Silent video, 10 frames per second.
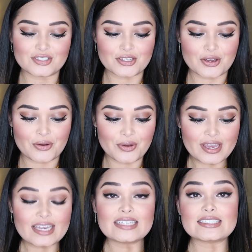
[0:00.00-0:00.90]
So
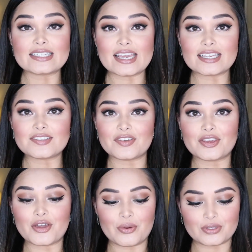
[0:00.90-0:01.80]
today's
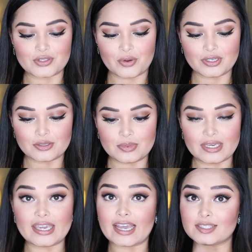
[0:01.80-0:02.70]
video is going to
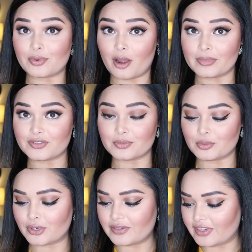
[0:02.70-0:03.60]
be, as promised from the
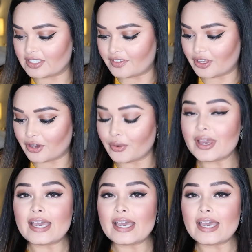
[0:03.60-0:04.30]
previous video,